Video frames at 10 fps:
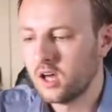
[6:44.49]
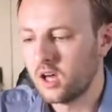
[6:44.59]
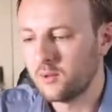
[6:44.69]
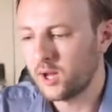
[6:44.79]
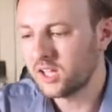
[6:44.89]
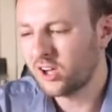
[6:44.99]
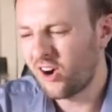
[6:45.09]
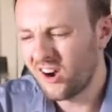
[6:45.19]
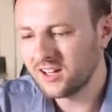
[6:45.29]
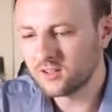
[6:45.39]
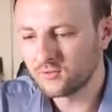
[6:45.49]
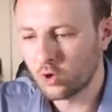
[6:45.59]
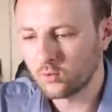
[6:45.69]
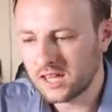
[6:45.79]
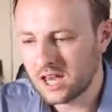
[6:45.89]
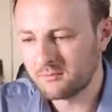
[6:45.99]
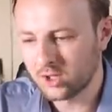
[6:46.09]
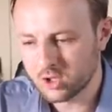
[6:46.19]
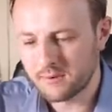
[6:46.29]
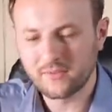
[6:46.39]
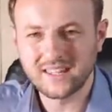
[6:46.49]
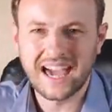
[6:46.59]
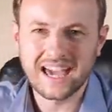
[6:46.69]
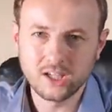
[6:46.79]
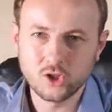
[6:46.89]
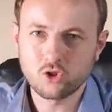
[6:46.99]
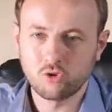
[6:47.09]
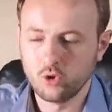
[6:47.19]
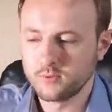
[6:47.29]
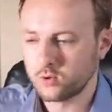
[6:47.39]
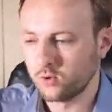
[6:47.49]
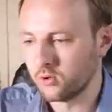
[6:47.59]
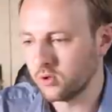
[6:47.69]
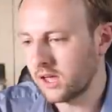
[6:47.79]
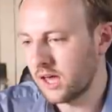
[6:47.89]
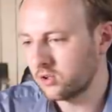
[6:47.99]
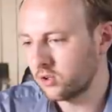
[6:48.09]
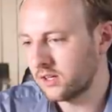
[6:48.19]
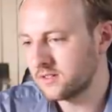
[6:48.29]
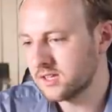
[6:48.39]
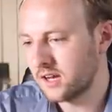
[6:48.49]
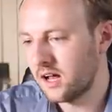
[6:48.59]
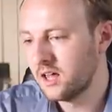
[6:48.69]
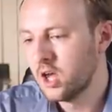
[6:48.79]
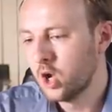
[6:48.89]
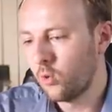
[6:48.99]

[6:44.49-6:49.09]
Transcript: I kind of don't care much about the age groups, although you can look into that.